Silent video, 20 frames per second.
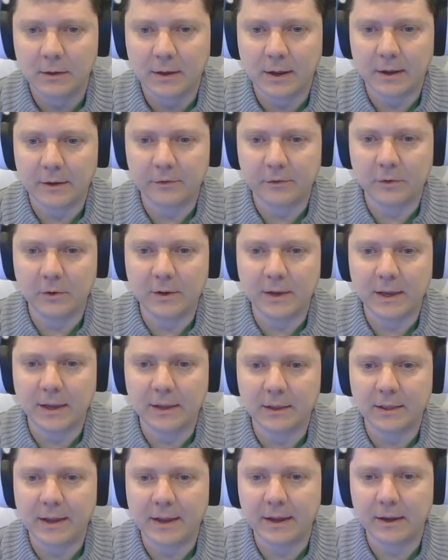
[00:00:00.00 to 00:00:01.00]
So you
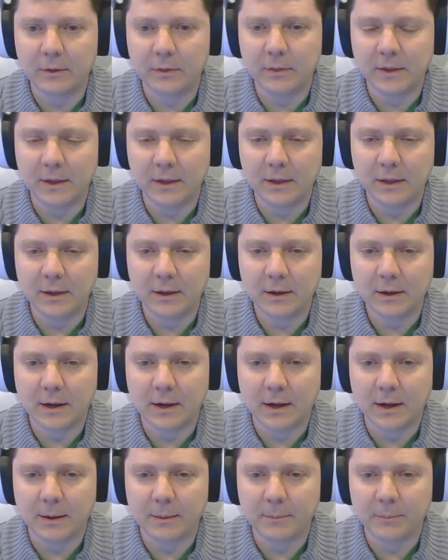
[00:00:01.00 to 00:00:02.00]
get like the
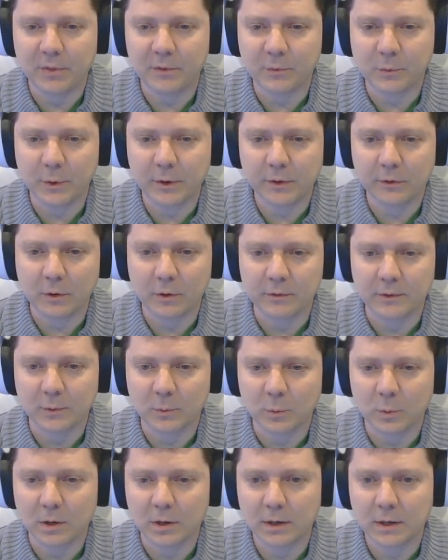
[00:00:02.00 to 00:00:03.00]
voiceover
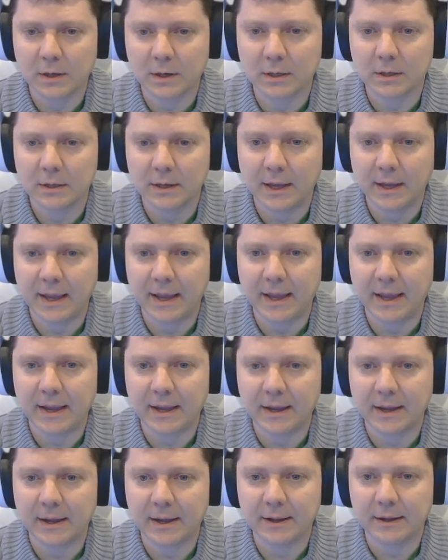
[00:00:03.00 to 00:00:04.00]
work
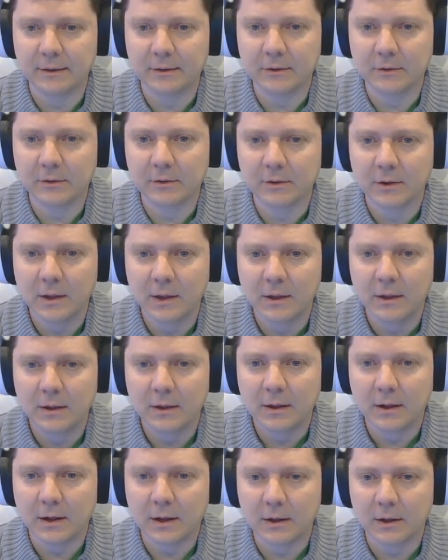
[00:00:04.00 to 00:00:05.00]
and
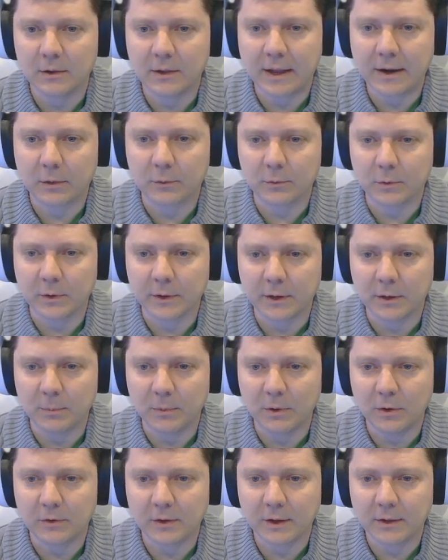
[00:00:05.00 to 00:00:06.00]
a lot of the really good
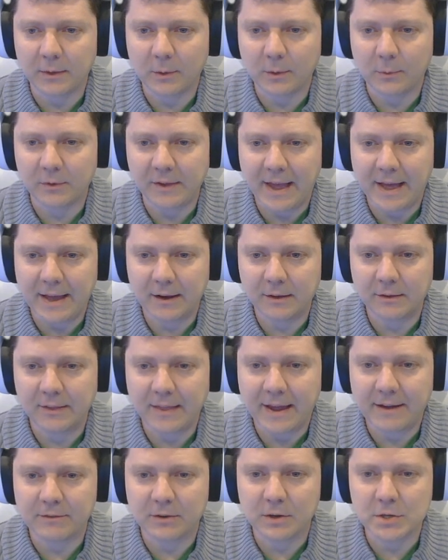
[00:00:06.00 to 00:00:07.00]
music that was added to
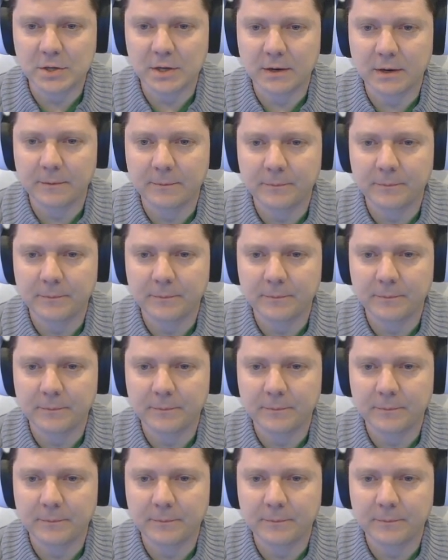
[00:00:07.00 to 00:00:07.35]
that version.